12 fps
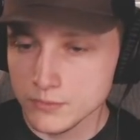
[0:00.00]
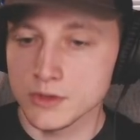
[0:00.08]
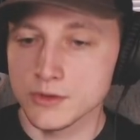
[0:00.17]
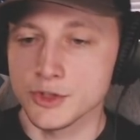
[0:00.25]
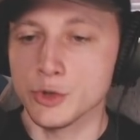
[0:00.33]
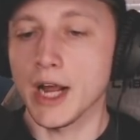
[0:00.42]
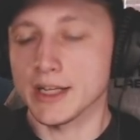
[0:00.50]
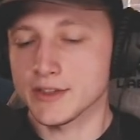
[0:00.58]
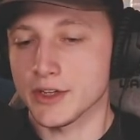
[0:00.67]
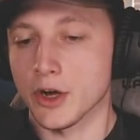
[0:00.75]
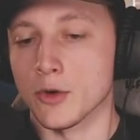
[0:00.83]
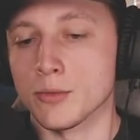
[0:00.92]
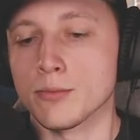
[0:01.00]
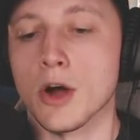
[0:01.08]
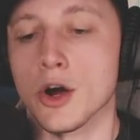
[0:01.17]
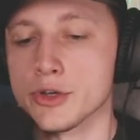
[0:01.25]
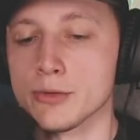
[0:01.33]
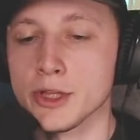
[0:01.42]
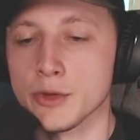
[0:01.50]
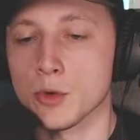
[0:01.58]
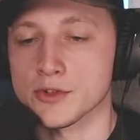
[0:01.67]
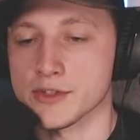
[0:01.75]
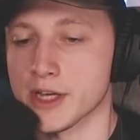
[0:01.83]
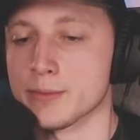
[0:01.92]
2 nights ago, arguably the
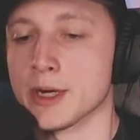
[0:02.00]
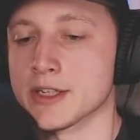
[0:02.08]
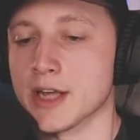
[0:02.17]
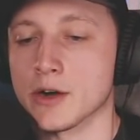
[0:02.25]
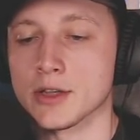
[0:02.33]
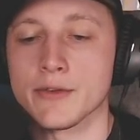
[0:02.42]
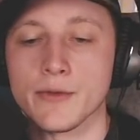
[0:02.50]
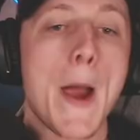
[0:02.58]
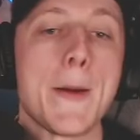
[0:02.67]
worst night of my entire life.